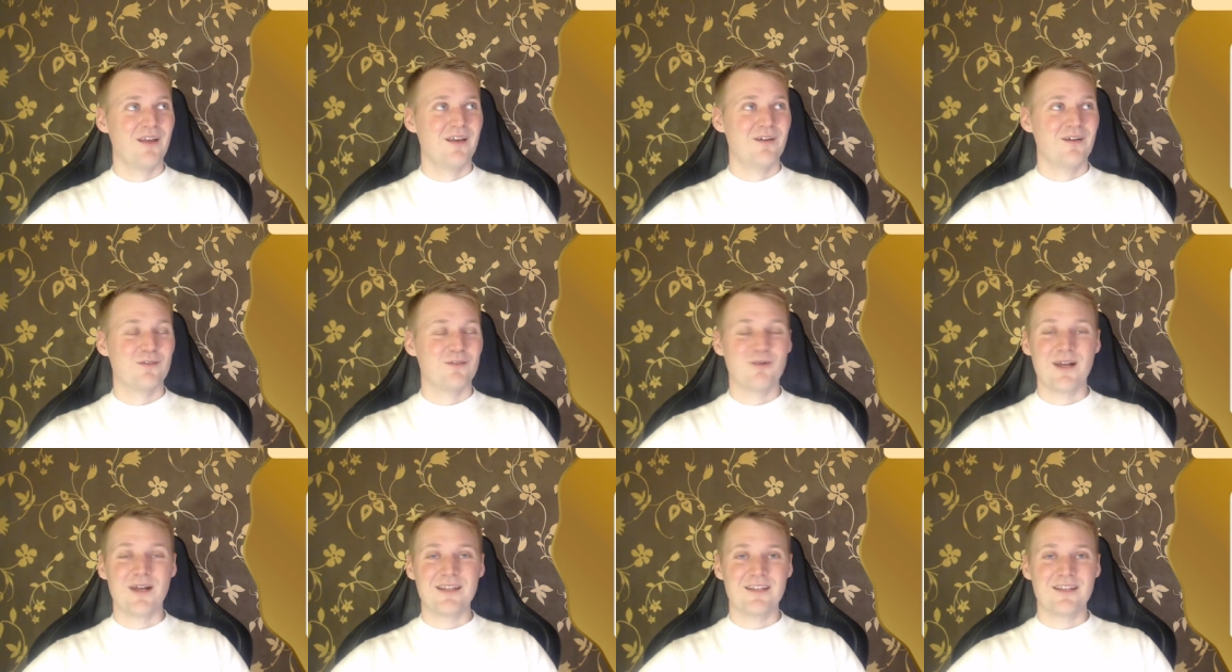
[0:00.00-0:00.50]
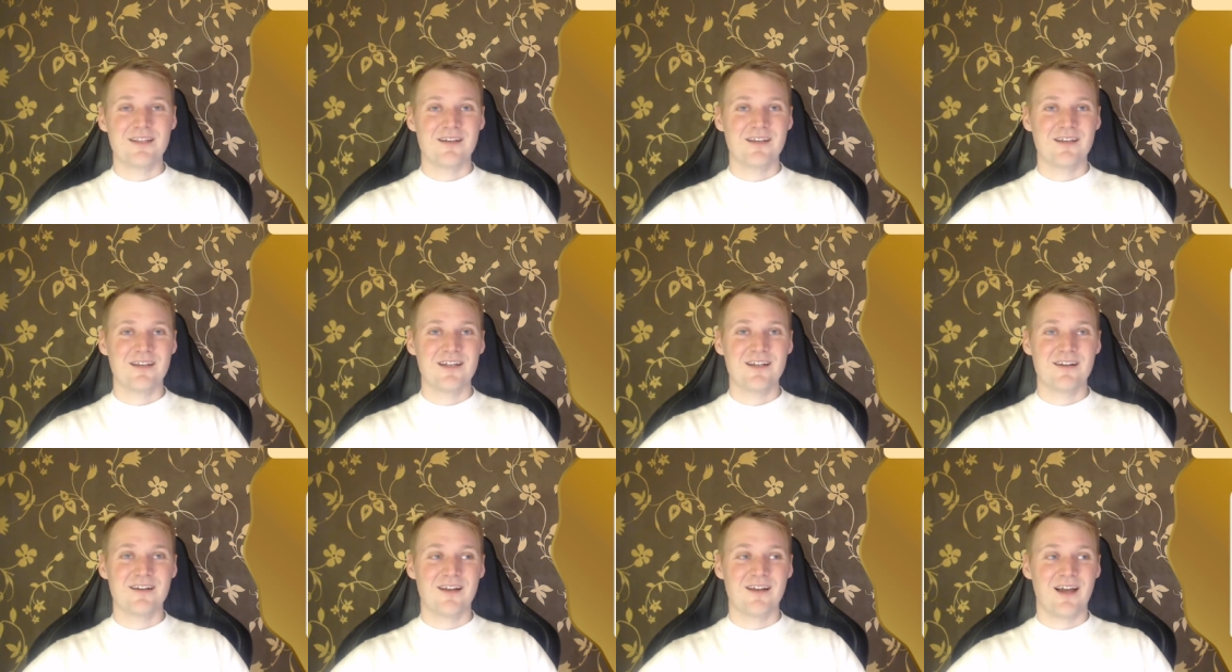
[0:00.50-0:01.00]
writing
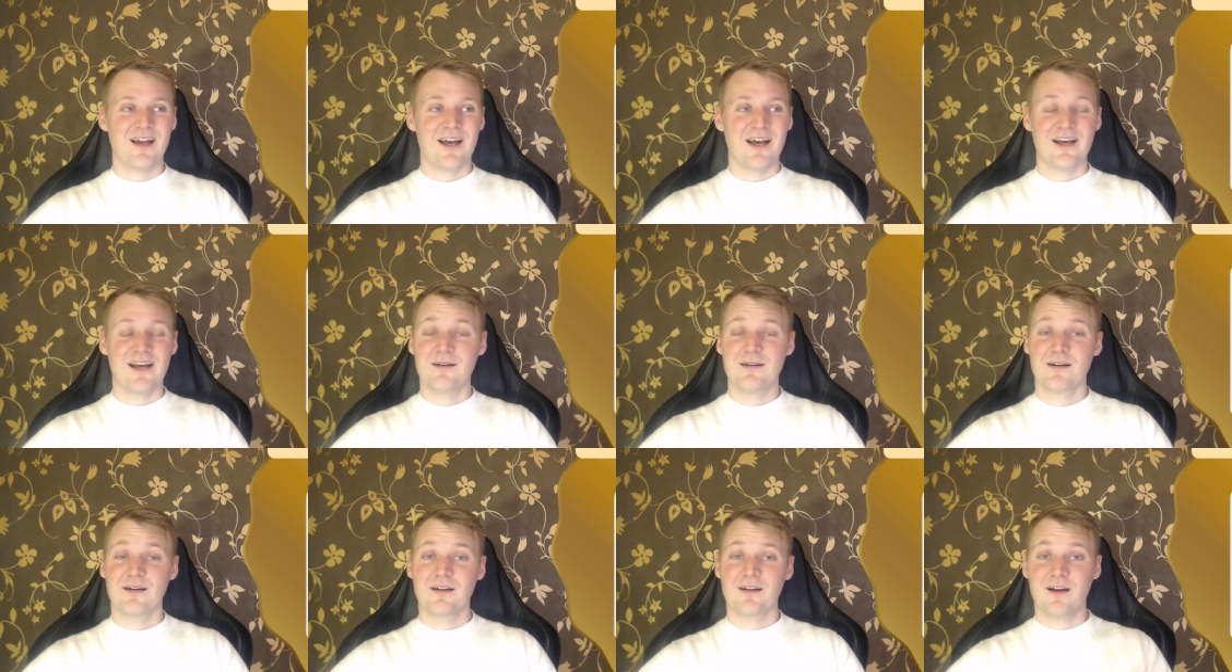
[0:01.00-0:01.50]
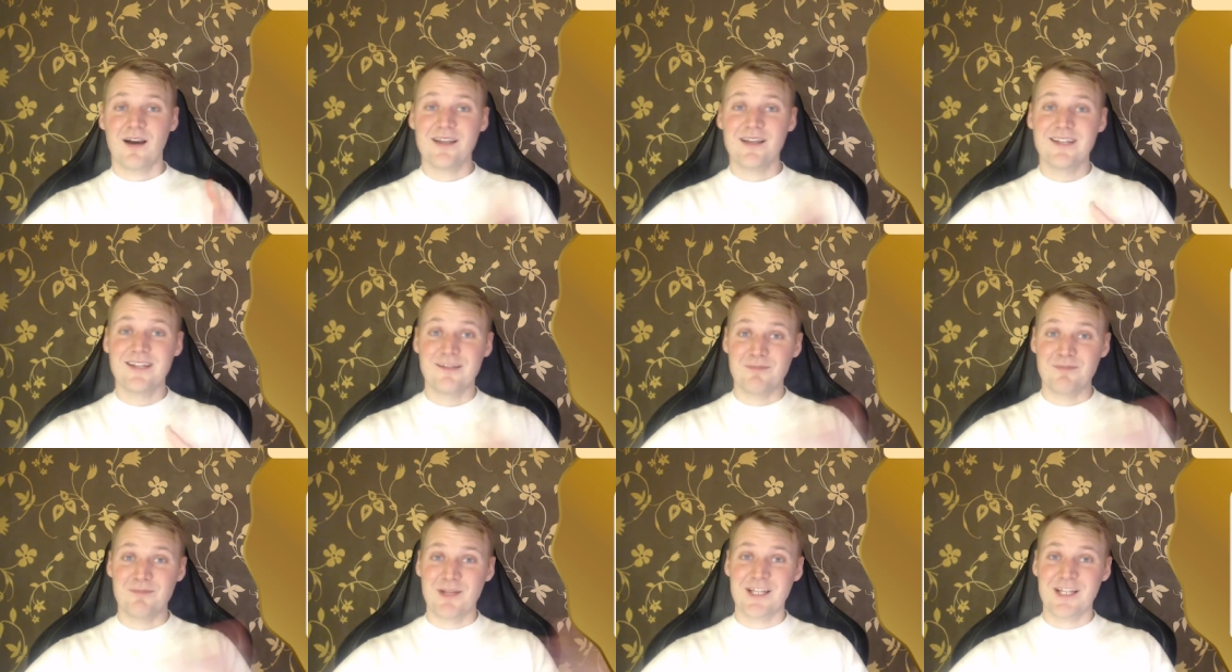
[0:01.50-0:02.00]
in
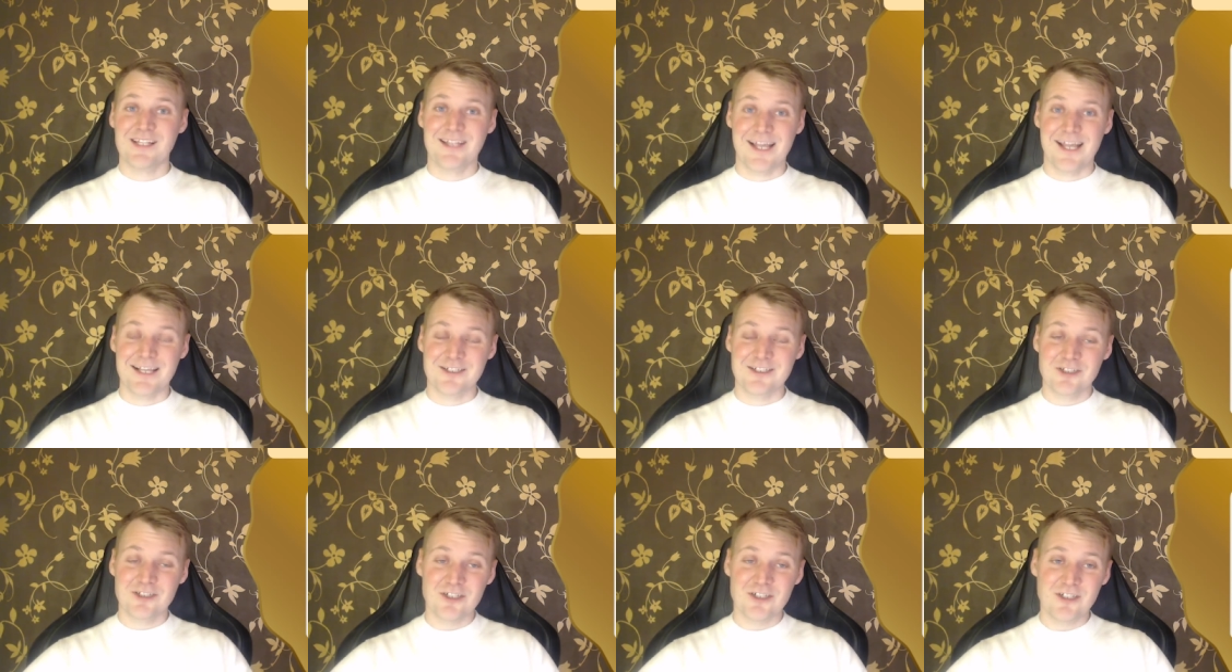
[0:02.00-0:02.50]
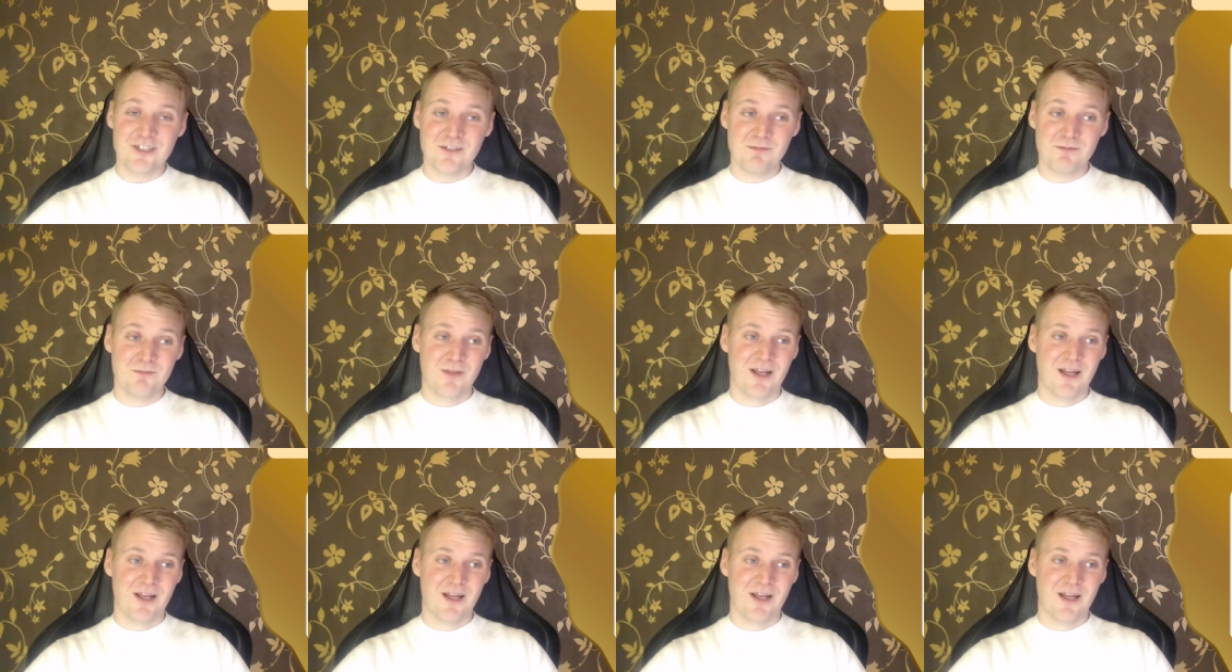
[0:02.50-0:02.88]
guided meditation